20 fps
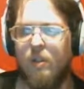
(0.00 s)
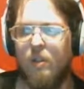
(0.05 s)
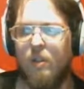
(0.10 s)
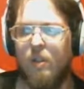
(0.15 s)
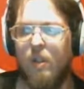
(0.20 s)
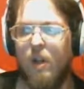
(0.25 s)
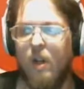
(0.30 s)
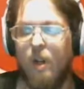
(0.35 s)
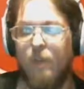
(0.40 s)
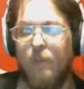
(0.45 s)

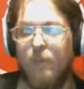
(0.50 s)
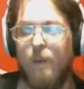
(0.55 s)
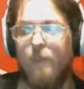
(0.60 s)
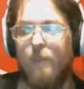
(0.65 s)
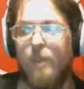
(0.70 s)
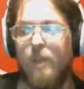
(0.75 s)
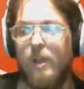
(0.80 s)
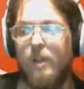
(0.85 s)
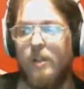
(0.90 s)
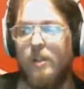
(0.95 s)

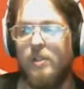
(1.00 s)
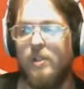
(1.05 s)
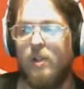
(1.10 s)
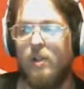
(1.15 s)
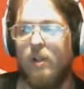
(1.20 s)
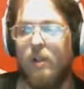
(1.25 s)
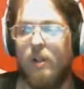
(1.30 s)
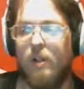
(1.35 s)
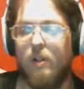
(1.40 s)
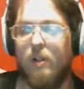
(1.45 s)
Rumberry,
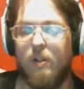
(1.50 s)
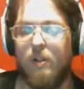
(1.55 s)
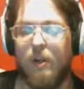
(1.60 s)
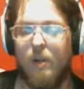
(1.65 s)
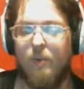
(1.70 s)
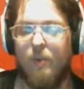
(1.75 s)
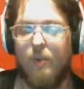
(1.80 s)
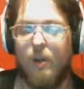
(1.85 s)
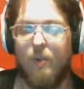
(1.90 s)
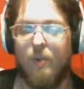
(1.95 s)
sorry,
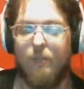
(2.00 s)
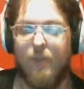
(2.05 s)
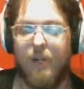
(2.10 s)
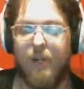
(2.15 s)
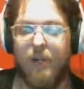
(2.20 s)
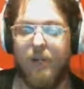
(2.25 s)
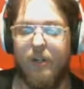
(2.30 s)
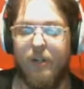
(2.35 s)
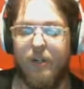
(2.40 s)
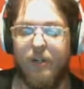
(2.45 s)
not romberry.